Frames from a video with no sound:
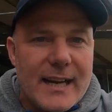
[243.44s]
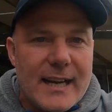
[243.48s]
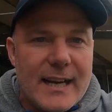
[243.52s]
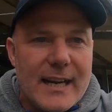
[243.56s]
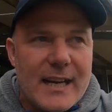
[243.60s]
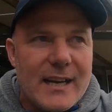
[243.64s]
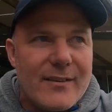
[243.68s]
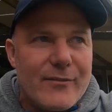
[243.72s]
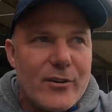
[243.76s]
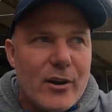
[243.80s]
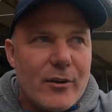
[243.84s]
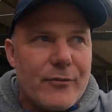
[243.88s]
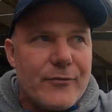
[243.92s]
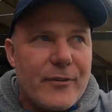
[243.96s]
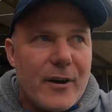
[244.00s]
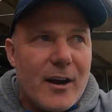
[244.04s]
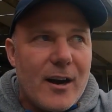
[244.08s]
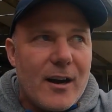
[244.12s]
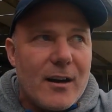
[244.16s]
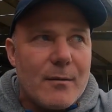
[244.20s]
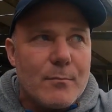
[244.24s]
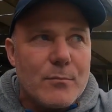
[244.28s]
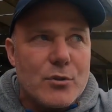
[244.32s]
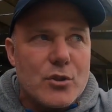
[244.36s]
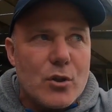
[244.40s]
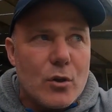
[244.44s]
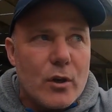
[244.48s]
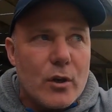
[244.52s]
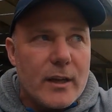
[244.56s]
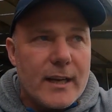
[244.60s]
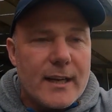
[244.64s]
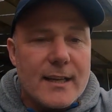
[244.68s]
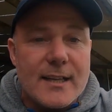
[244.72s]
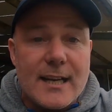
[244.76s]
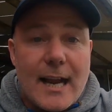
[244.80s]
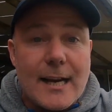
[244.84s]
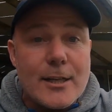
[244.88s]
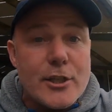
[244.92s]
they leave your farm. So
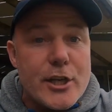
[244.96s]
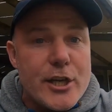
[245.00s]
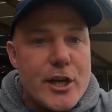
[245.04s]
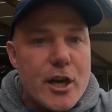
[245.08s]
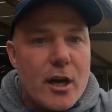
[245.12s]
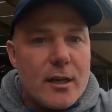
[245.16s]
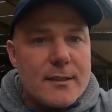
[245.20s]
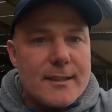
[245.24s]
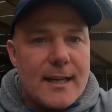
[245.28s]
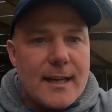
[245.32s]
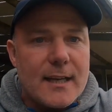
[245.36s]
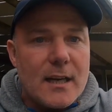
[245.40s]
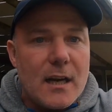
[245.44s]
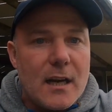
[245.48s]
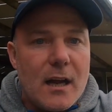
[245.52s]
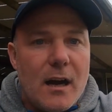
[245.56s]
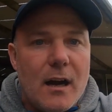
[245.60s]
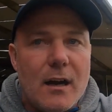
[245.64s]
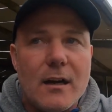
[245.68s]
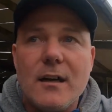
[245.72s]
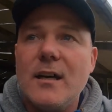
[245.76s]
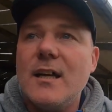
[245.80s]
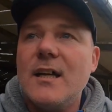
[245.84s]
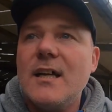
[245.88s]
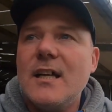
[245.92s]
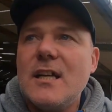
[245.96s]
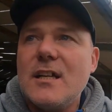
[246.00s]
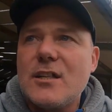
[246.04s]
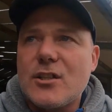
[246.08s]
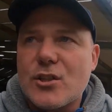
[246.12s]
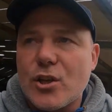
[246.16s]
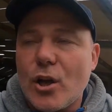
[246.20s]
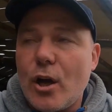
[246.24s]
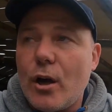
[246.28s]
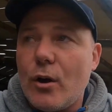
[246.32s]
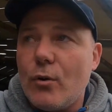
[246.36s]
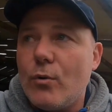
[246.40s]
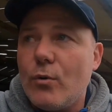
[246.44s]
like, it's actually not that long.
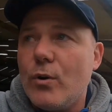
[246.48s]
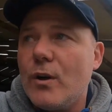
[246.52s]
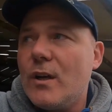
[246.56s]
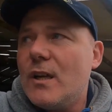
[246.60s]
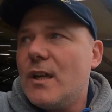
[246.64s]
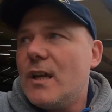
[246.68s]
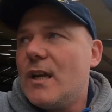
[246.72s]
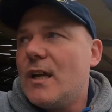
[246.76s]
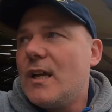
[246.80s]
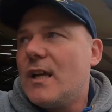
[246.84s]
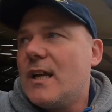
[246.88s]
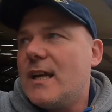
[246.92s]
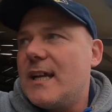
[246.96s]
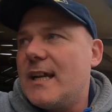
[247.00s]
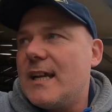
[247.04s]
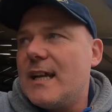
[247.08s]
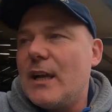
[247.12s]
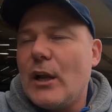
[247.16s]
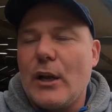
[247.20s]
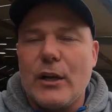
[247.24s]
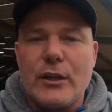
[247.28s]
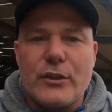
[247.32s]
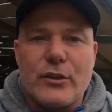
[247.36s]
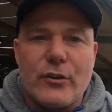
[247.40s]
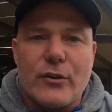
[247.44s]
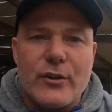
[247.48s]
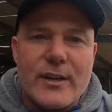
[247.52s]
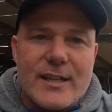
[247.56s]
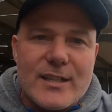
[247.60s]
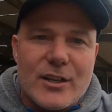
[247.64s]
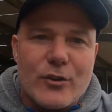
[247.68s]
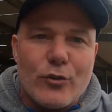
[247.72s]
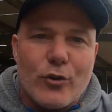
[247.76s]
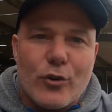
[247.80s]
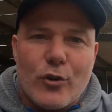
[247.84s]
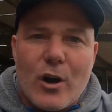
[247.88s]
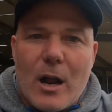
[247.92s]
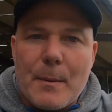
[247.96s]
So there is
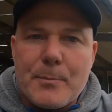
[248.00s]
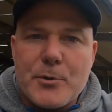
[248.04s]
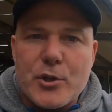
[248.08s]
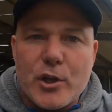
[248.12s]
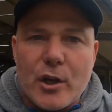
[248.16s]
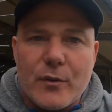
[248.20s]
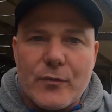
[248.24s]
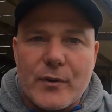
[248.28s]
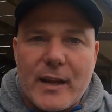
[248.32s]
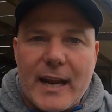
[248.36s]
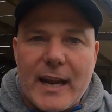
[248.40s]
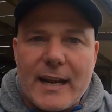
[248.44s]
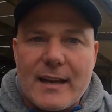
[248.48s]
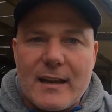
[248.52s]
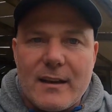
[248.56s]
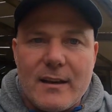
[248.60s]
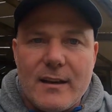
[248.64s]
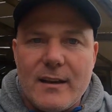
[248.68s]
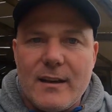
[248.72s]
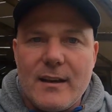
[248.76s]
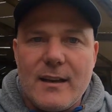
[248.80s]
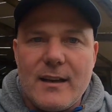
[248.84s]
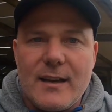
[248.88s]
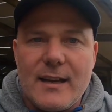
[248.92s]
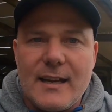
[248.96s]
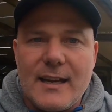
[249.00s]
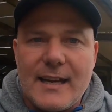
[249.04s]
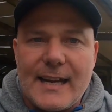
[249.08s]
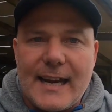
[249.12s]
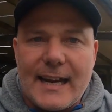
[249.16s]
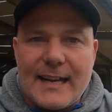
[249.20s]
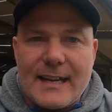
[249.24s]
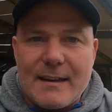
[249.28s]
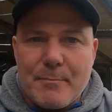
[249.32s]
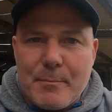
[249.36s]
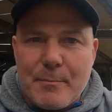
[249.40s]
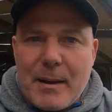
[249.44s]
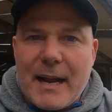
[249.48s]
another option of getting
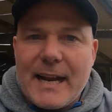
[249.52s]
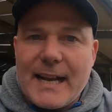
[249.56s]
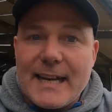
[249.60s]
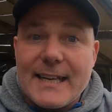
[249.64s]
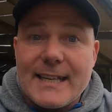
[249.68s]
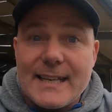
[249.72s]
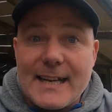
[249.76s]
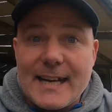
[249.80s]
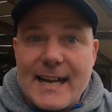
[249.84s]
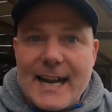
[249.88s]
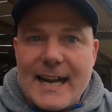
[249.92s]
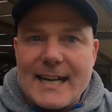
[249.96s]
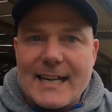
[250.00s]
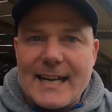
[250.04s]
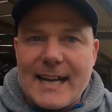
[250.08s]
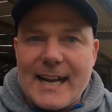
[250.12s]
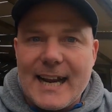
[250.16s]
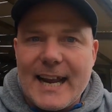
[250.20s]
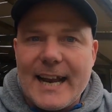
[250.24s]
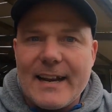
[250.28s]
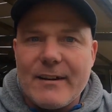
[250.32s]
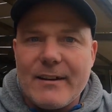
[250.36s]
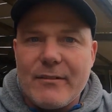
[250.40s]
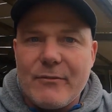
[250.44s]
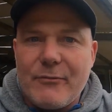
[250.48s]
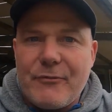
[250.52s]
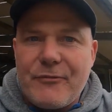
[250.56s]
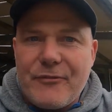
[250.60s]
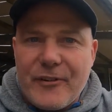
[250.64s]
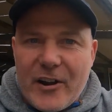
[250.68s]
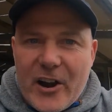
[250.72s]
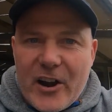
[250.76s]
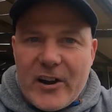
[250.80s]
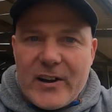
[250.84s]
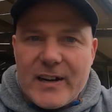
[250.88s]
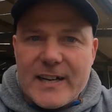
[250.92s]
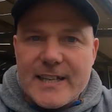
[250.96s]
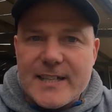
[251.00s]
back into the cattle again
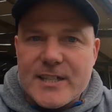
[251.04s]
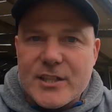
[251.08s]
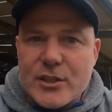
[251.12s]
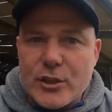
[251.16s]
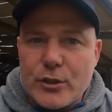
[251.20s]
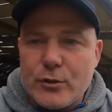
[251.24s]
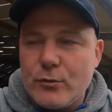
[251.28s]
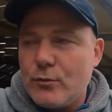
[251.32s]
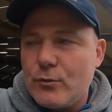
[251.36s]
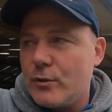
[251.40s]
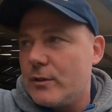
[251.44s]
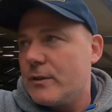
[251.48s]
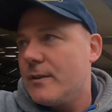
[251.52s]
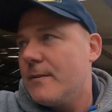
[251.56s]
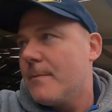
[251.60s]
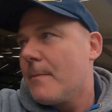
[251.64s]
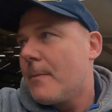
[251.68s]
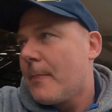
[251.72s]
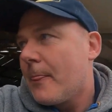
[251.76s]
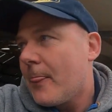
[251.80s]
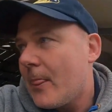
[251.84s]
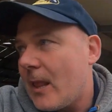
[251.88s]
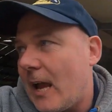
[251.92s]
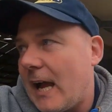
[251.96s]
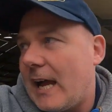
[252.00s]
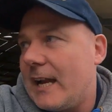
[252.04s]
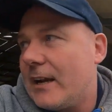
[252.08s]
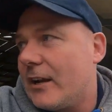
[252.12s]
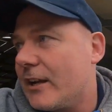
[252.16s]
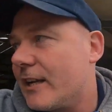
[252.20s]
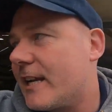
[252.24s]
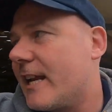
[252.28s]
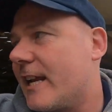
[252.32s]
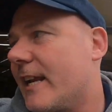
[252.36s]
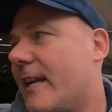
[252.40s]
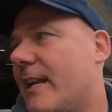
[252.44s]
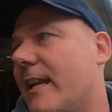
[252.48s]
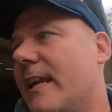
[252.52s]
fairly soon, and
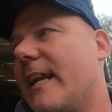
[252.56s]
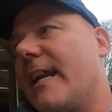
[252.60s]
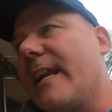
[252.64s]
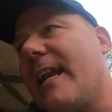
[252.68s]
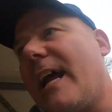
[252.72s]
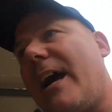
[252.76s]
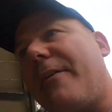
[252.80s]
like, you'd